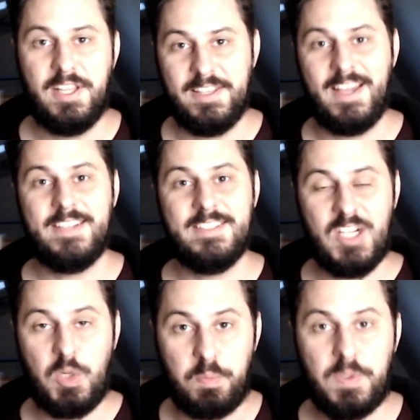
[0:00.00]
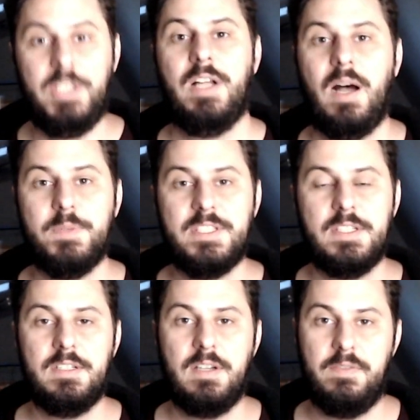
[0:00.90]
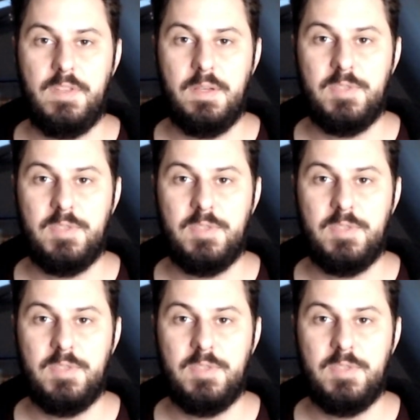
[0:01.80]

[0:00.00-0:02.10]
Like that is the complete opposite of the